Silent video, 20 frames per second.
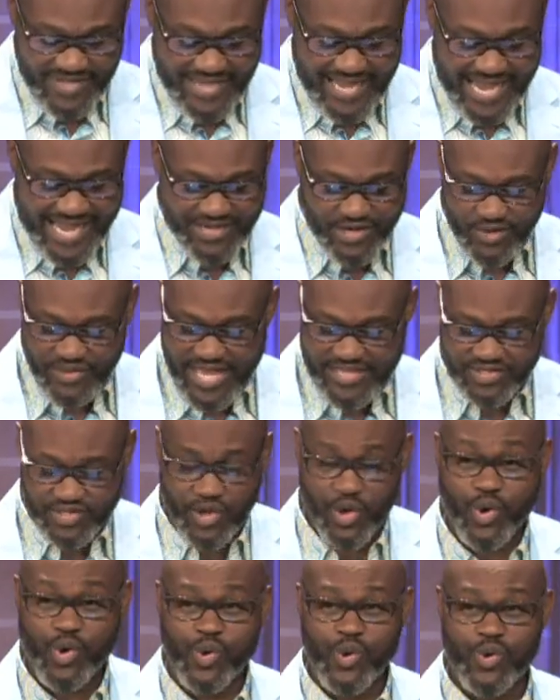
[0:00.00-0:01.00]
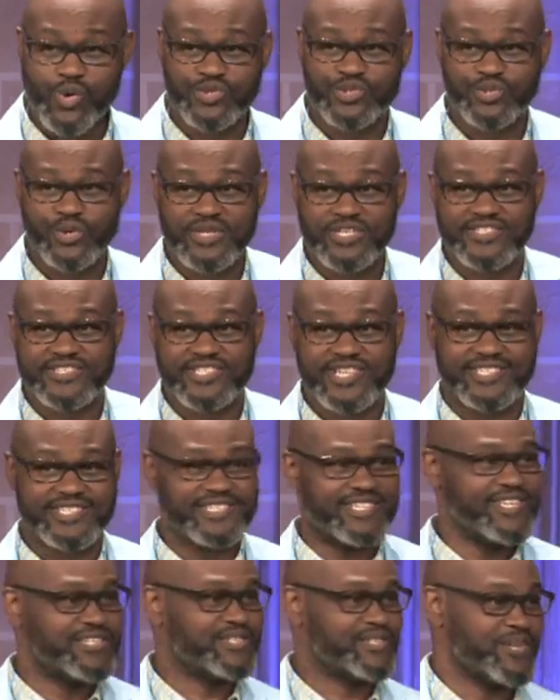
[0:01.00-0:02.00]
I know that's an old sort of
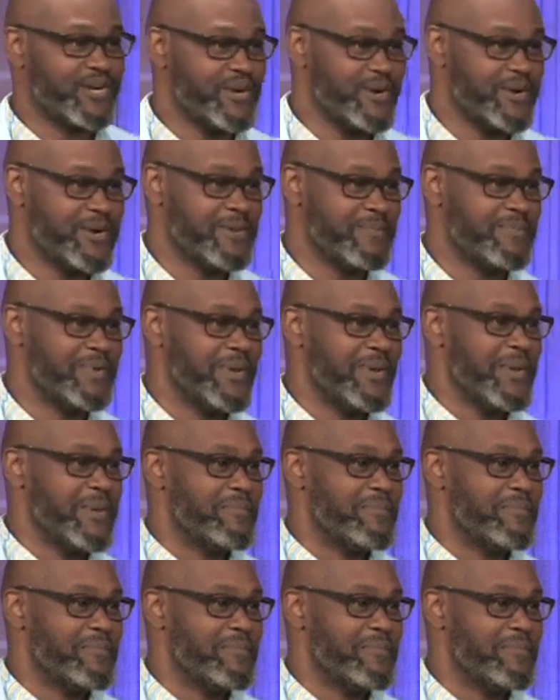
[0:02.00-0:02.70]
60s term,